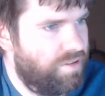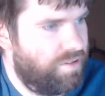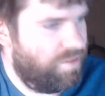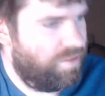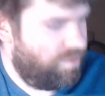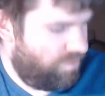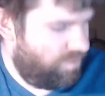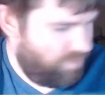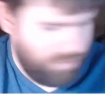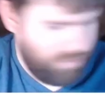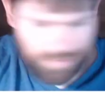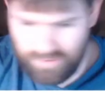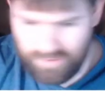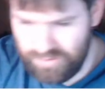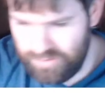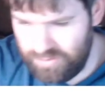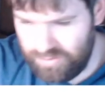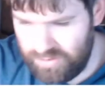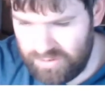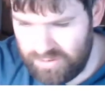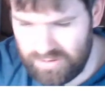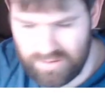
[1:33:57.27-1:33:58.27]
So I'll just
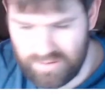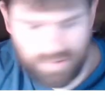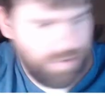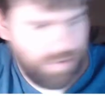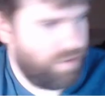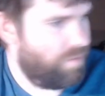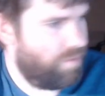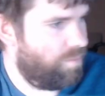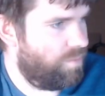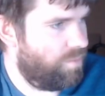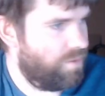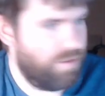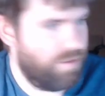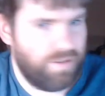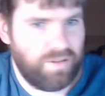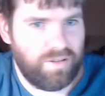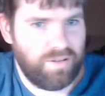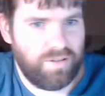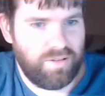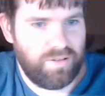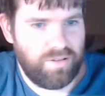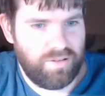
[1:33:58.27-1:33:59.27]
reset my
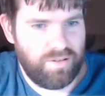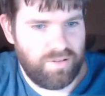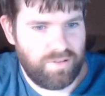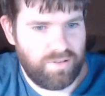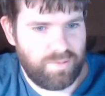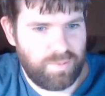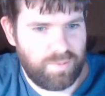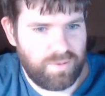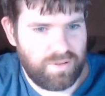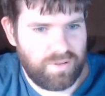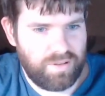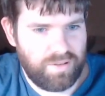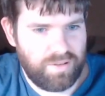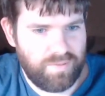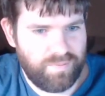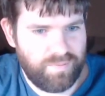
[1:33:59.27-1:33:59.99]
ESP.